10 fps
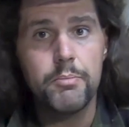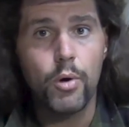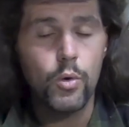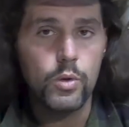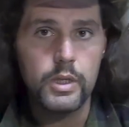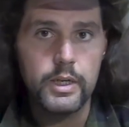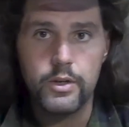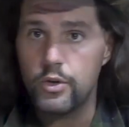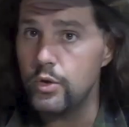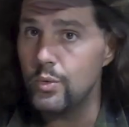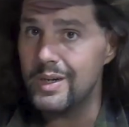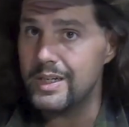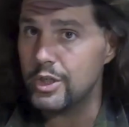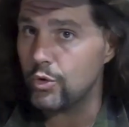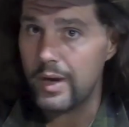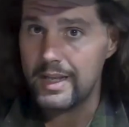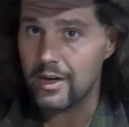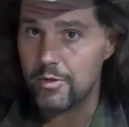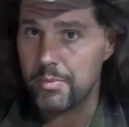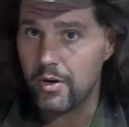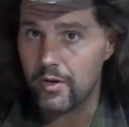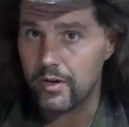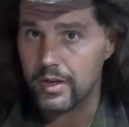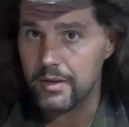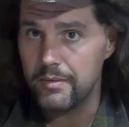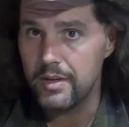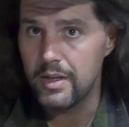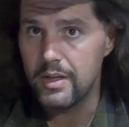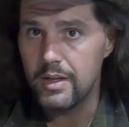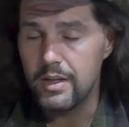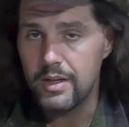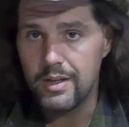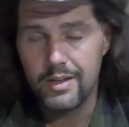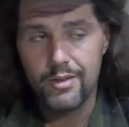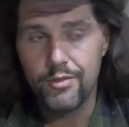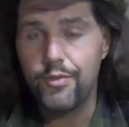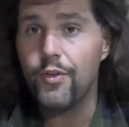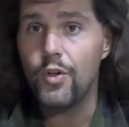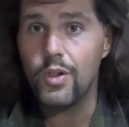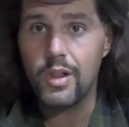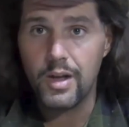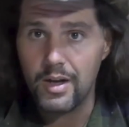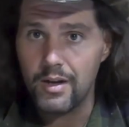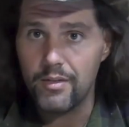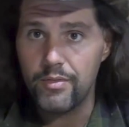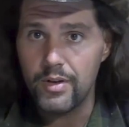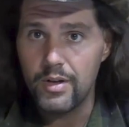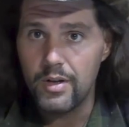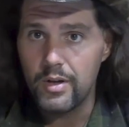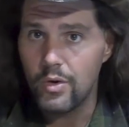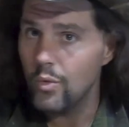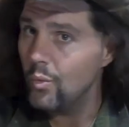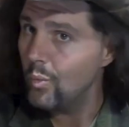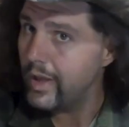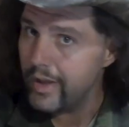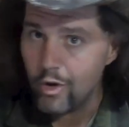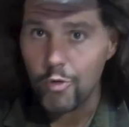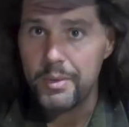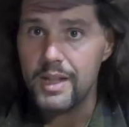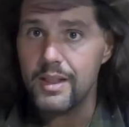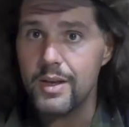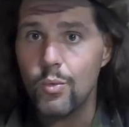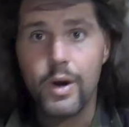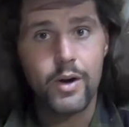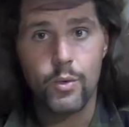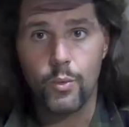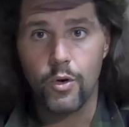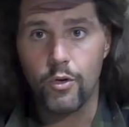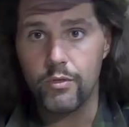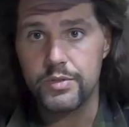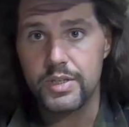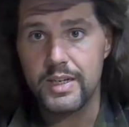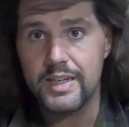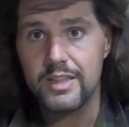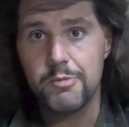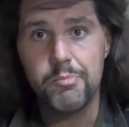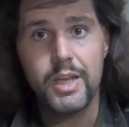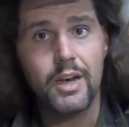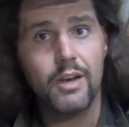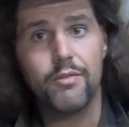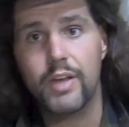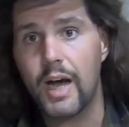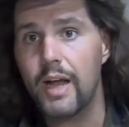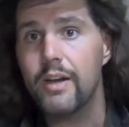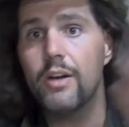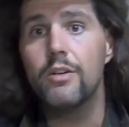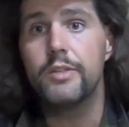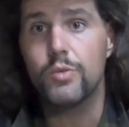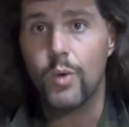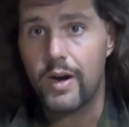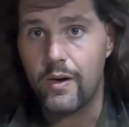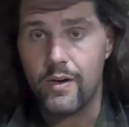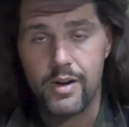pull into a trailer park full of hillbilly werewolves in the middle of God knows where,